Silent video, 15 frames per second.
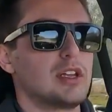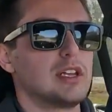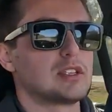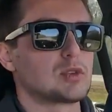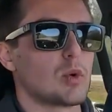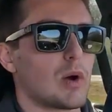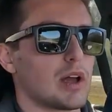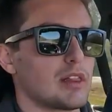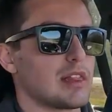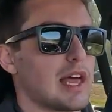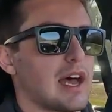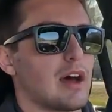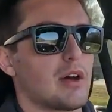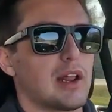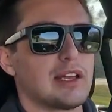gets quite
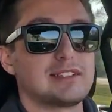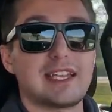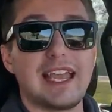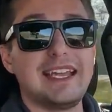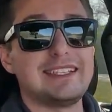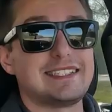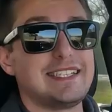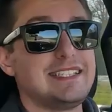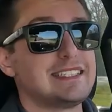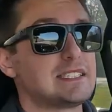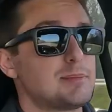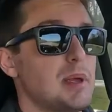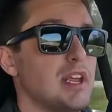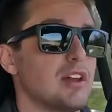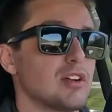loud, has 18
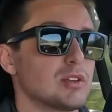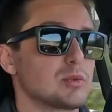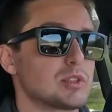speakers,